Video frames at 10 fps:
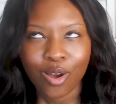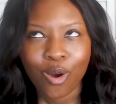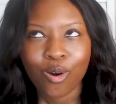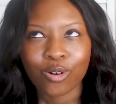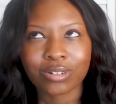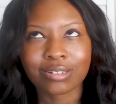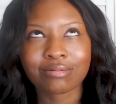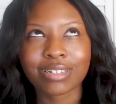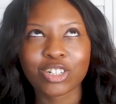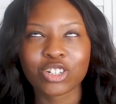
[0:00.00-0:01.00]
or
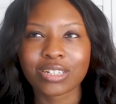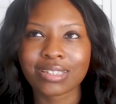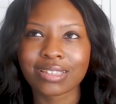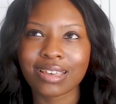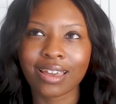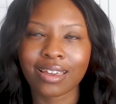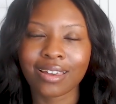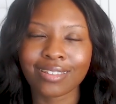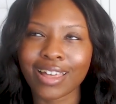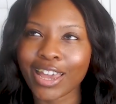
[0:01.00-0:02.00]
delicious thing
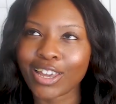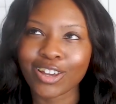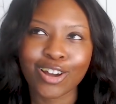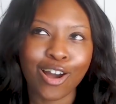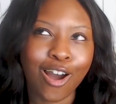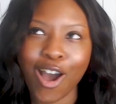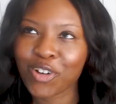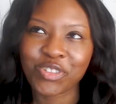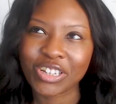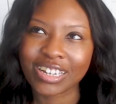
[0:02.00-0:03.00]
like
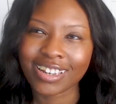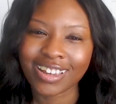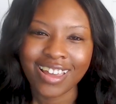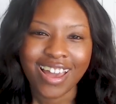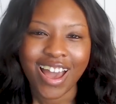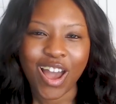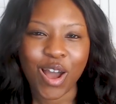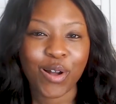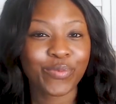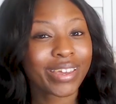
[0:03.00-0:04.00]
coffee.
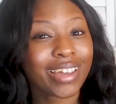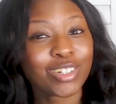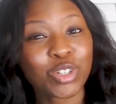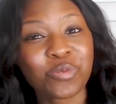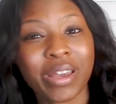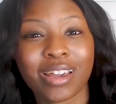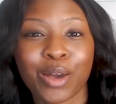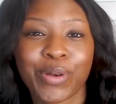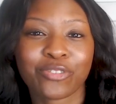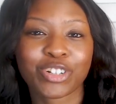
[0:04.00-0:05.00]
And I do wake up
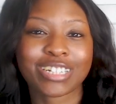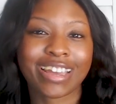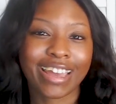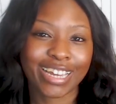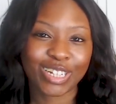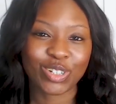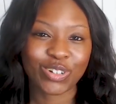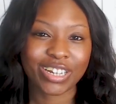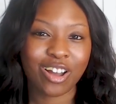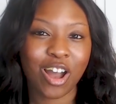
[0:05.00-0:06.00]
every day and
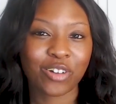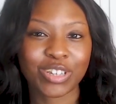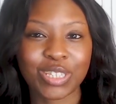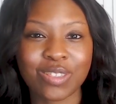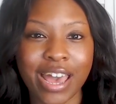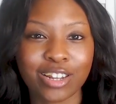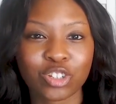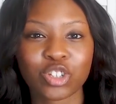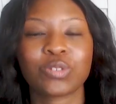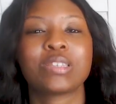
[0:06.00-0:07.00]
drink coffee. So that is
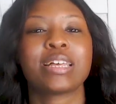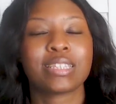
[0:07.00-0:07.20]
true. So that's a